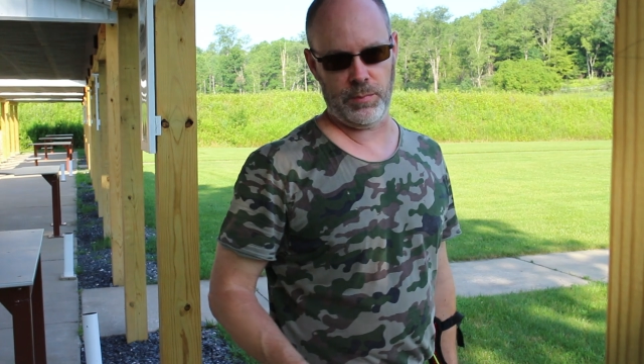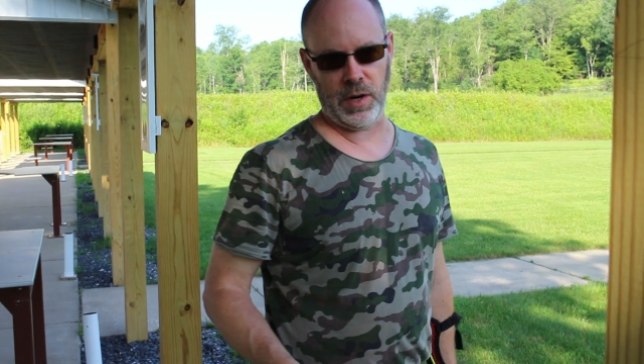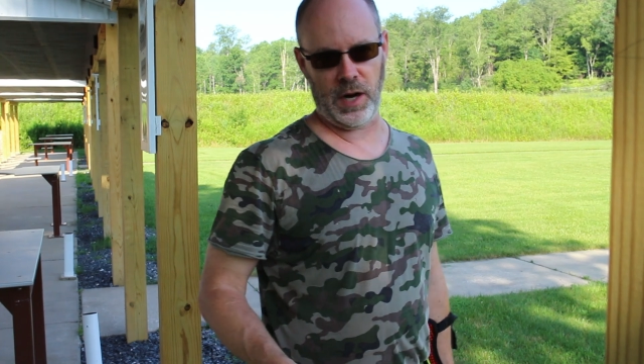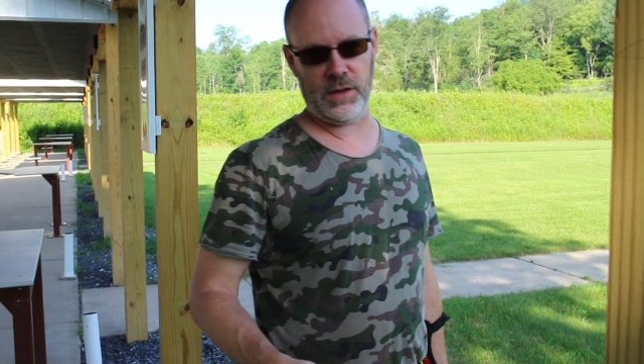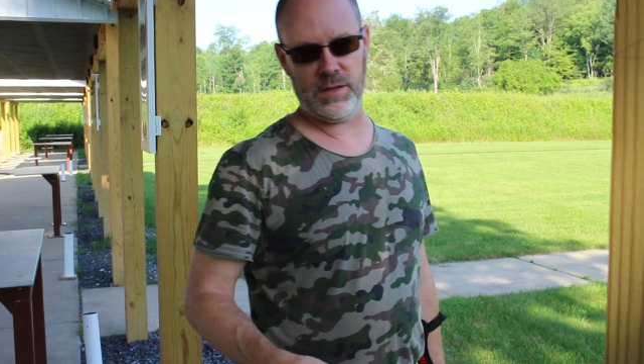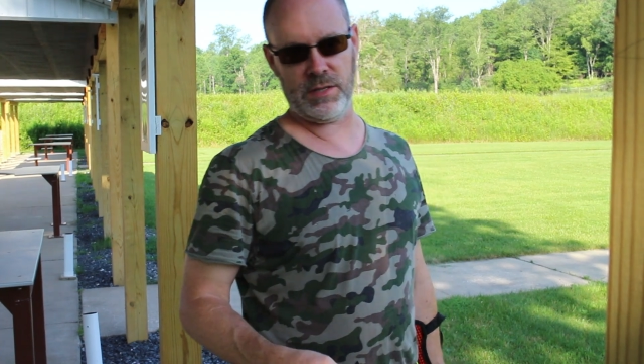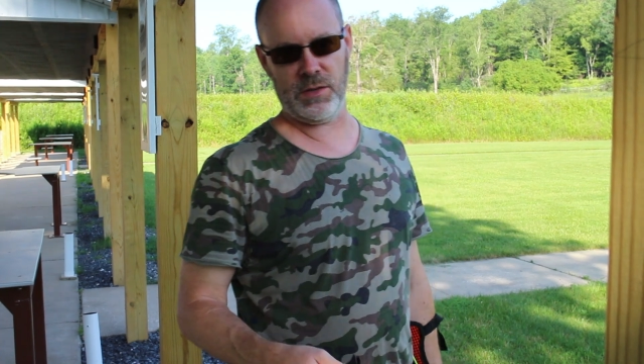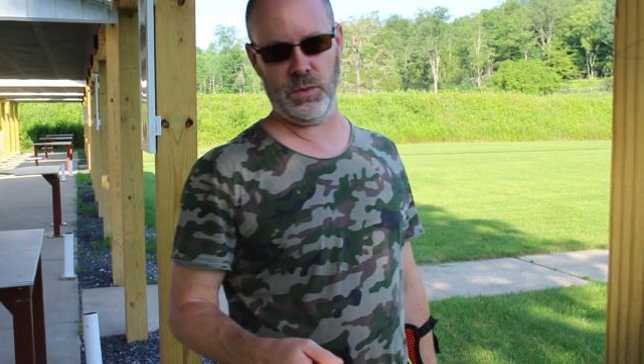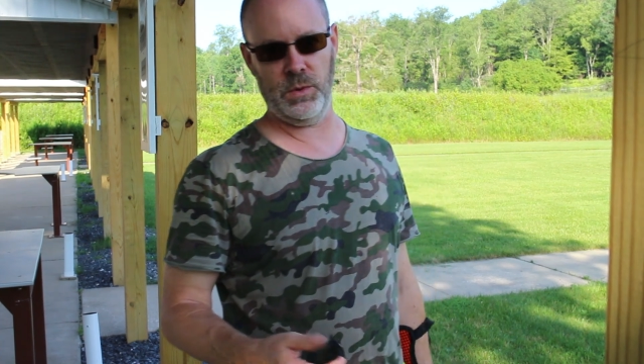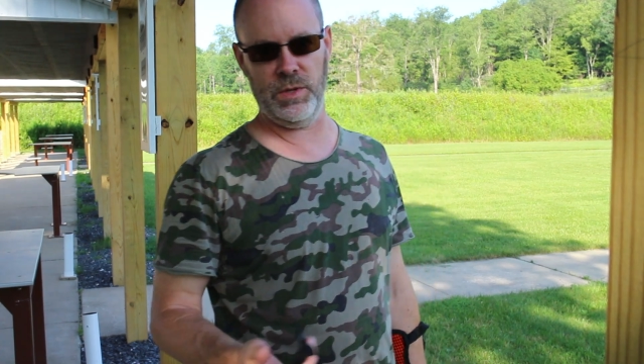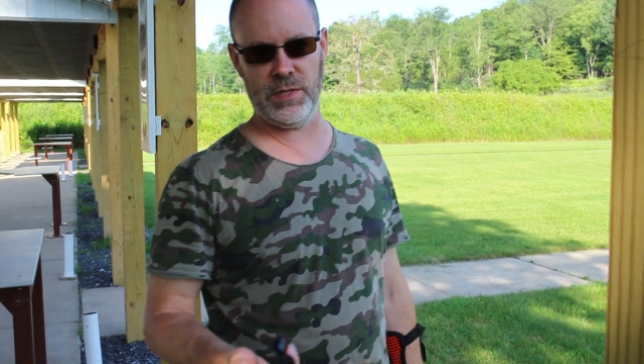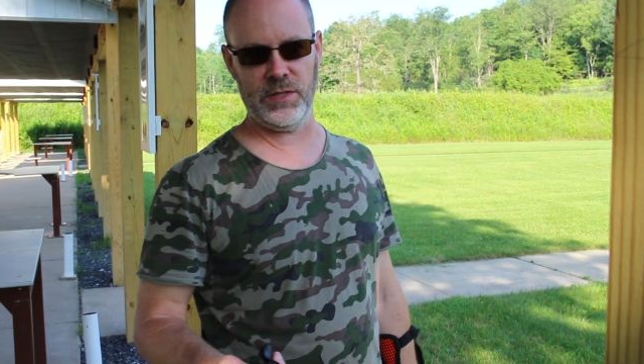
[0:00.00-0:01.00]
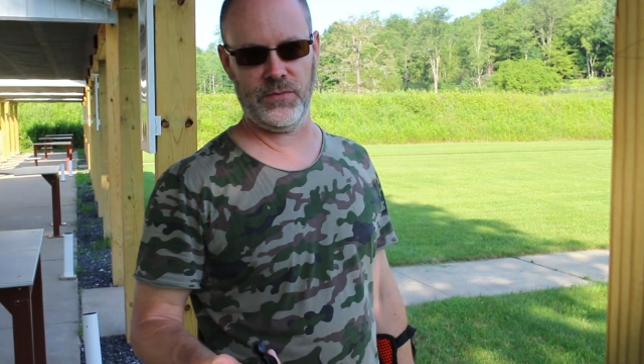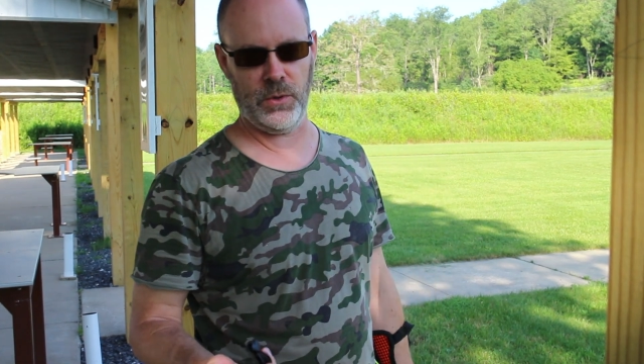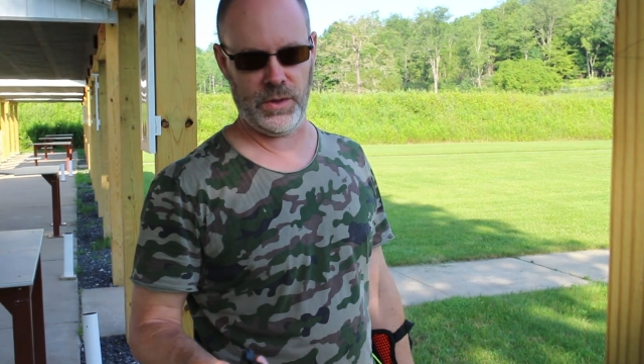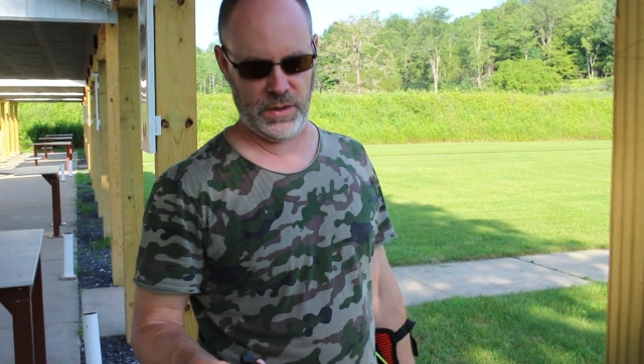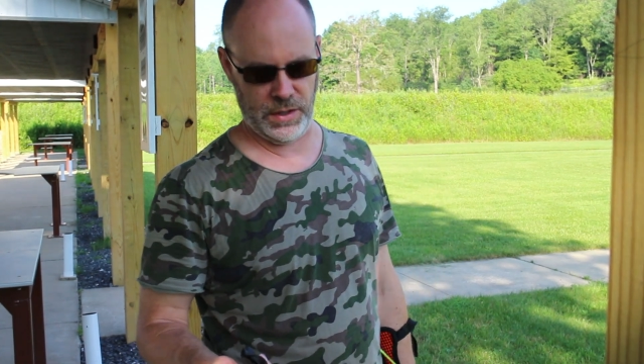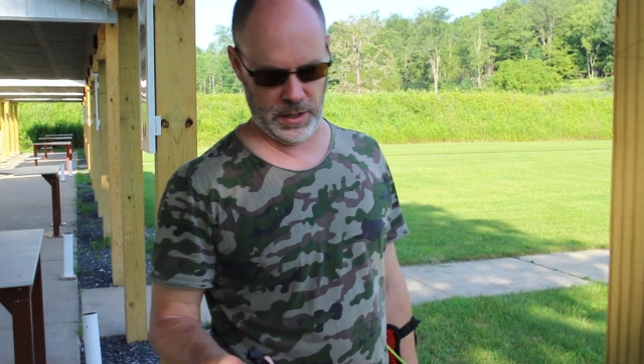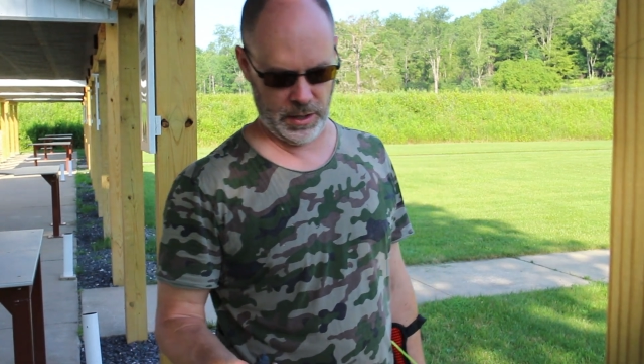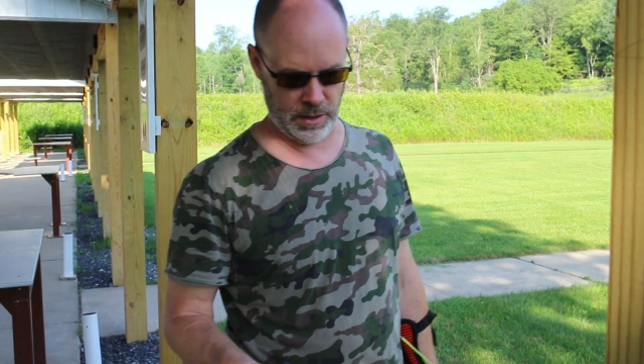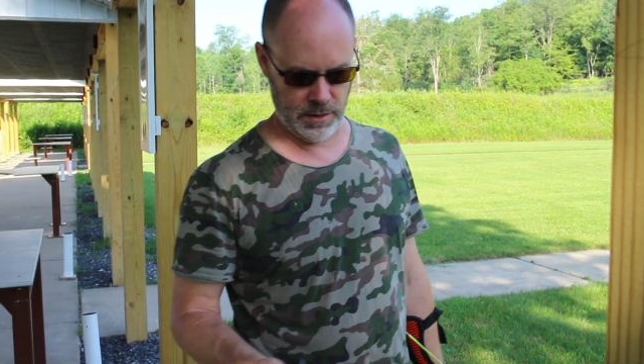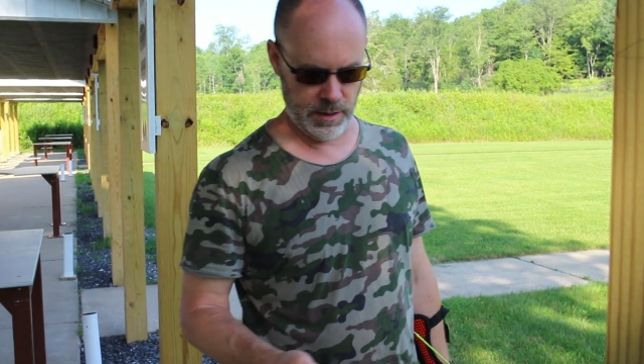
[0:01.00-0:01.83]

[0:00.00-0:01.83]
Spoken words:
practice releases for today.